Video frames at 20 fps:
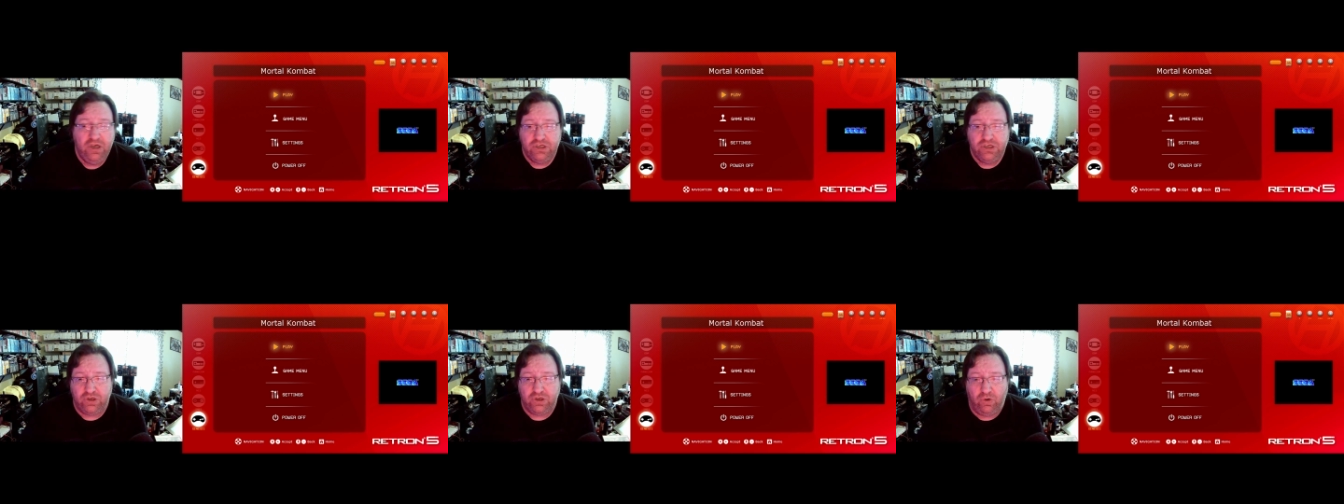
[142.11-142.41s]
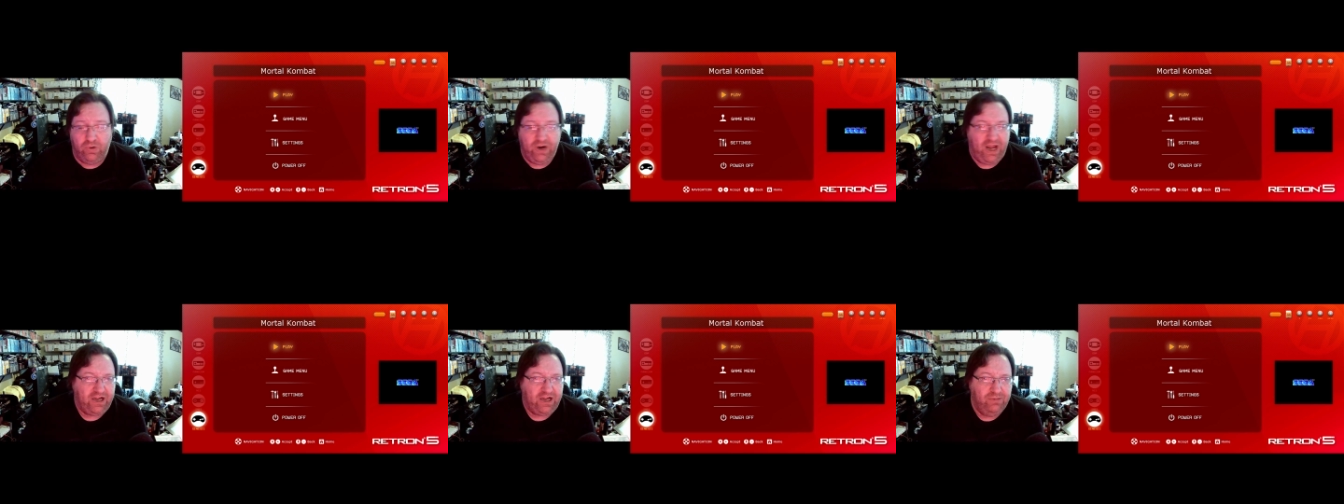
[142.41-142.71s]
so
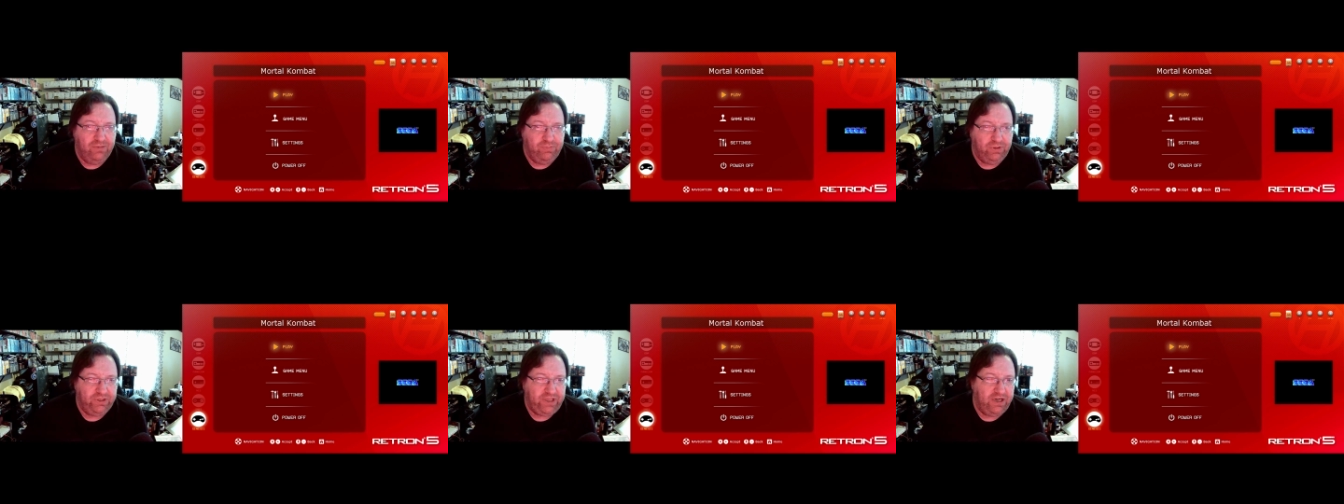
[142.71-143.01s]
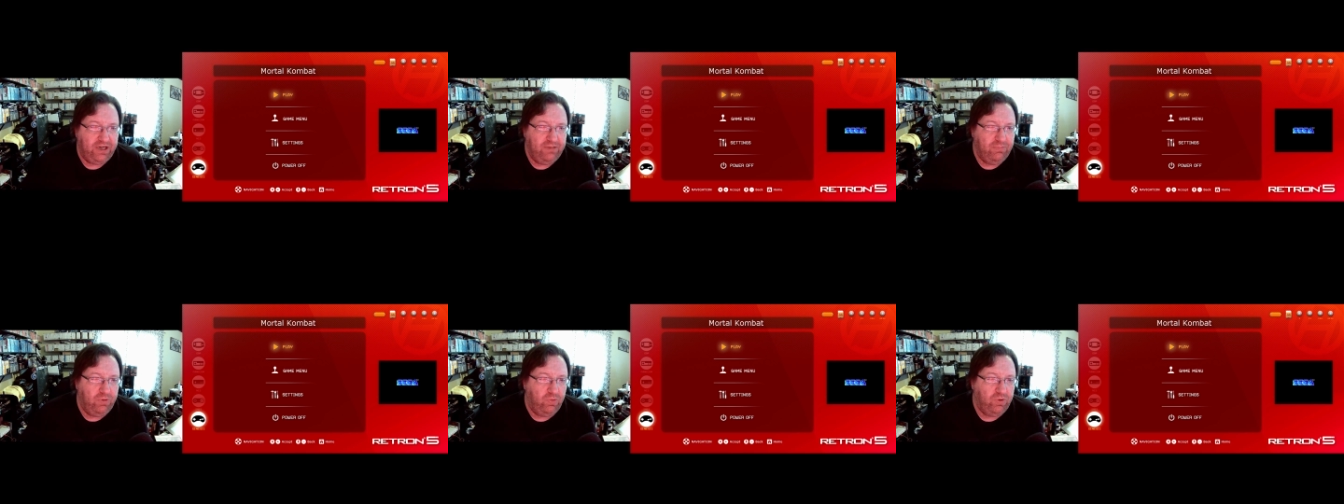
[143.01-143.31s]
we're not going to put
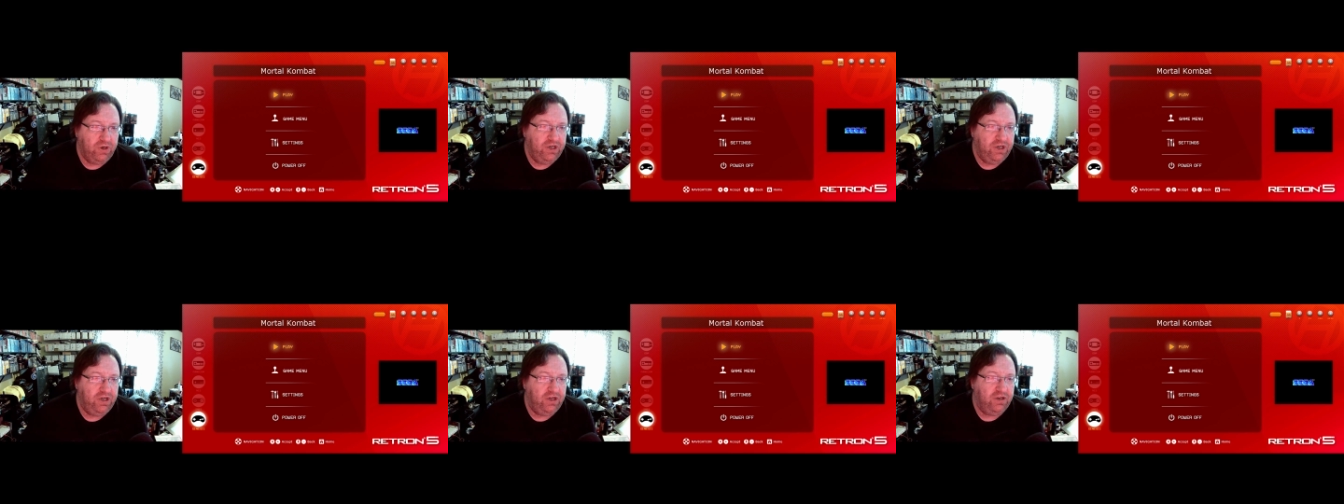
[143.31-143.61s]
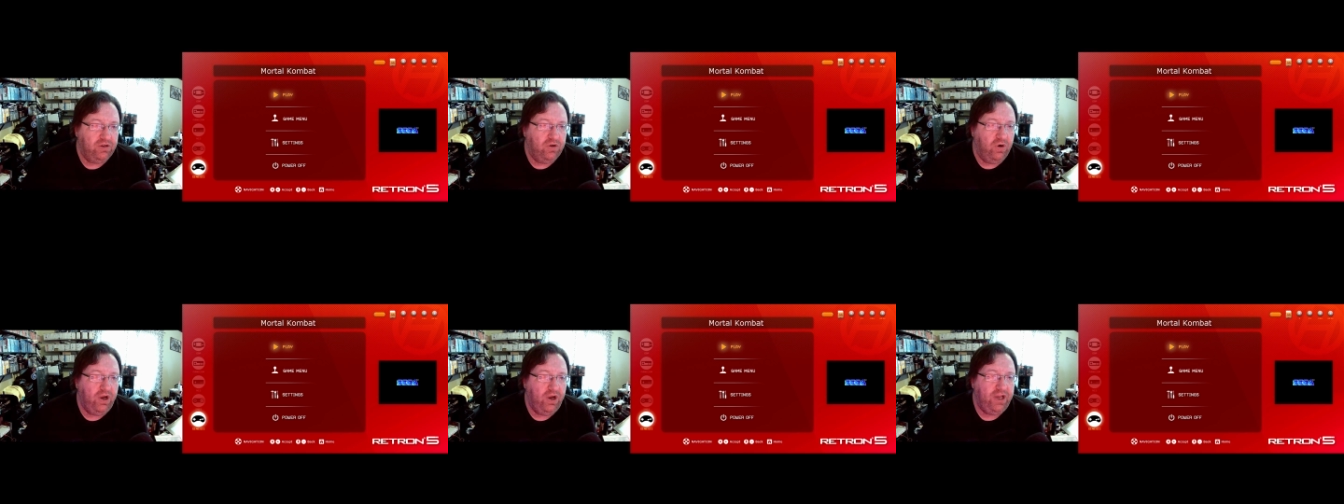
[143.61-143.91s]
that in, but we're going
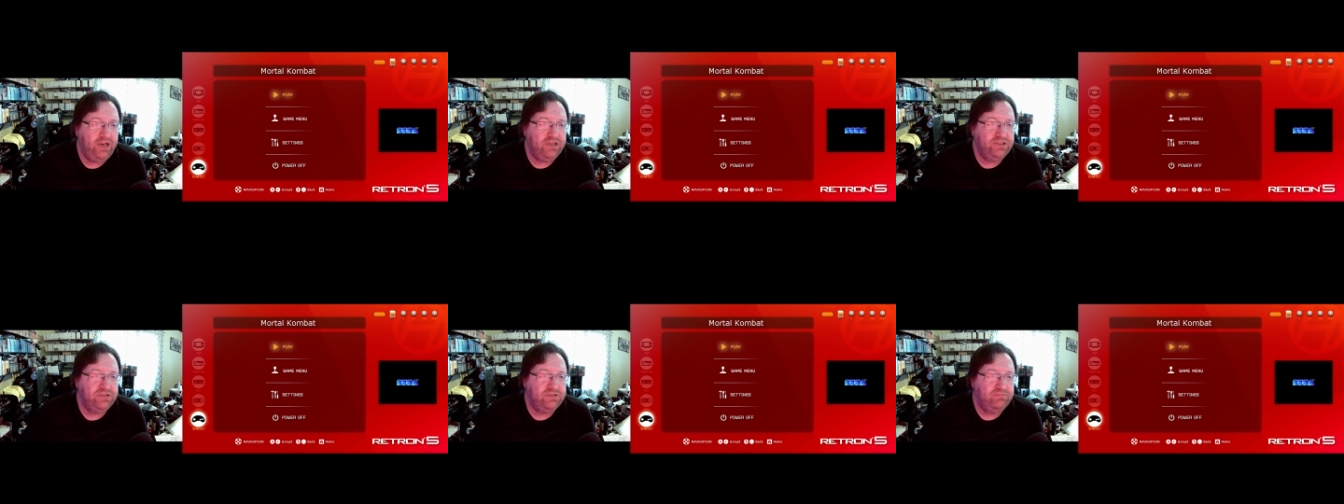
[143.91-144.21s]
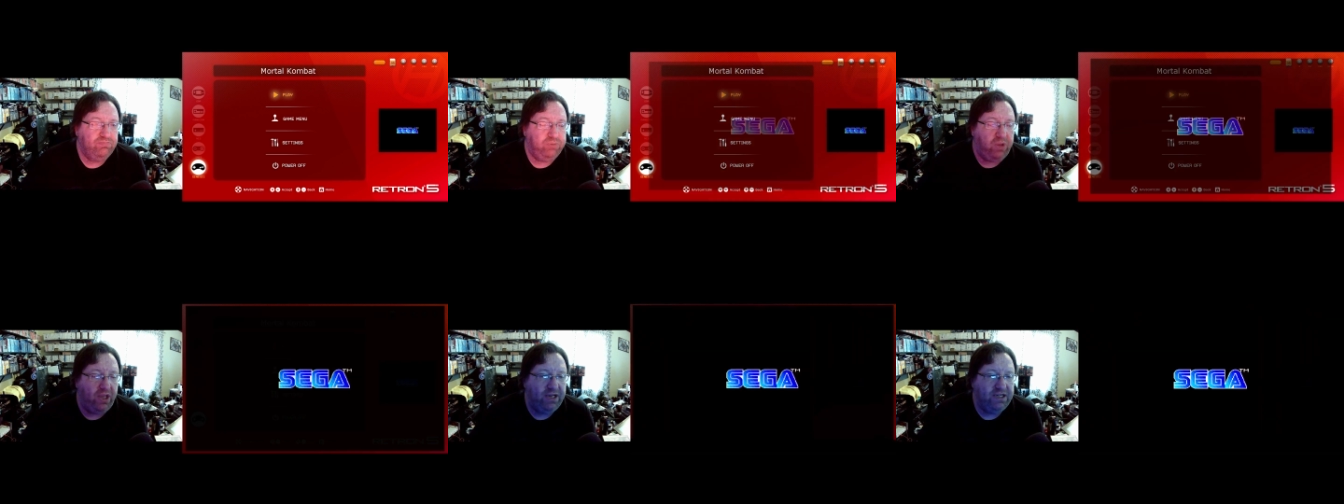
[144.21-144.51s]
to go ahead and
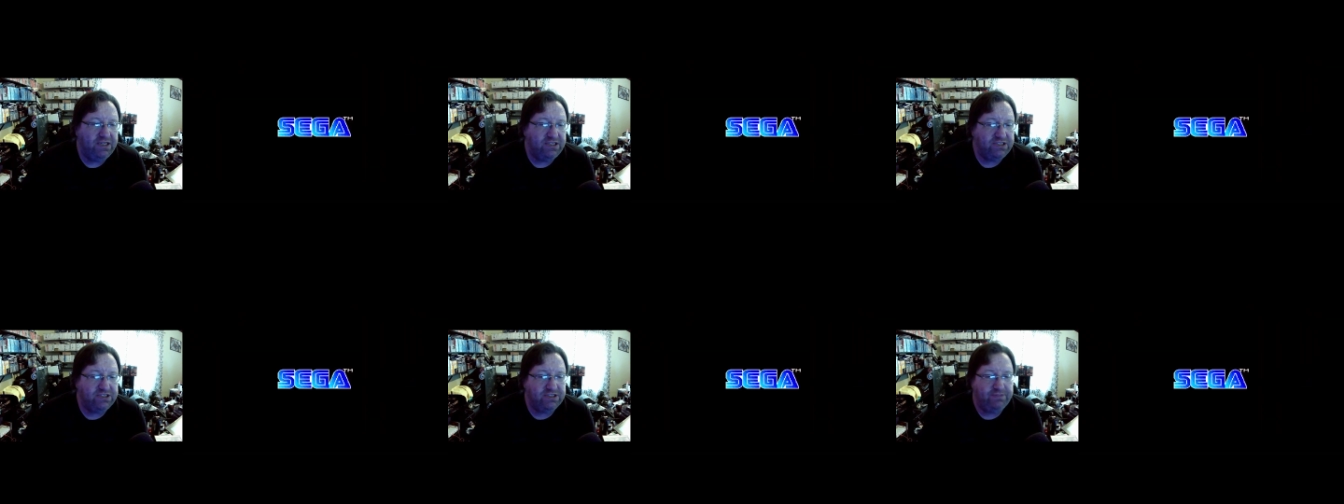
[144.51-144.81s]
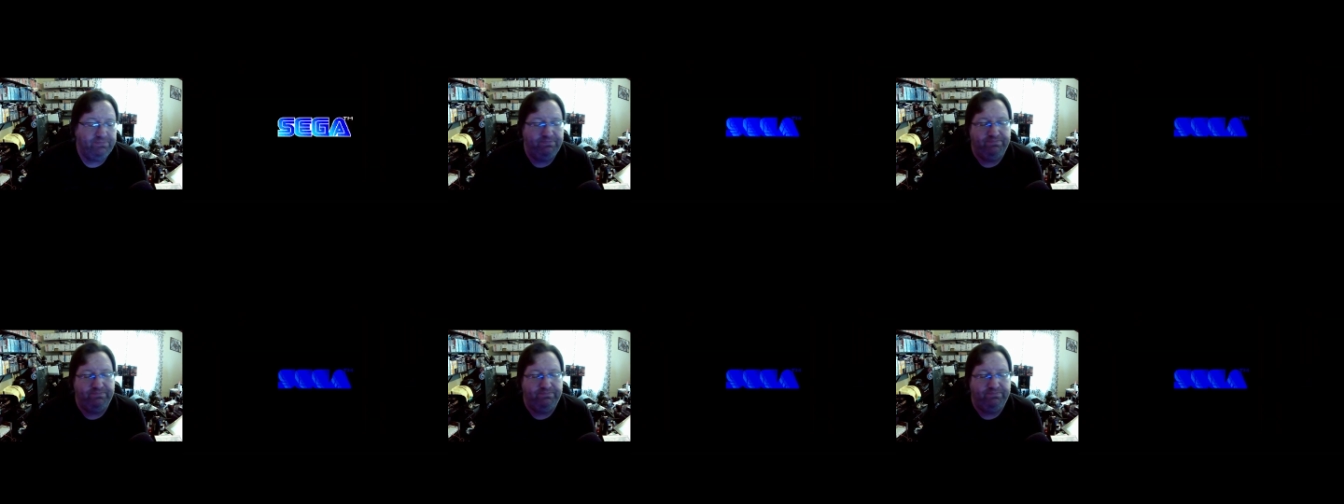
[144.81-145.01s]
play this.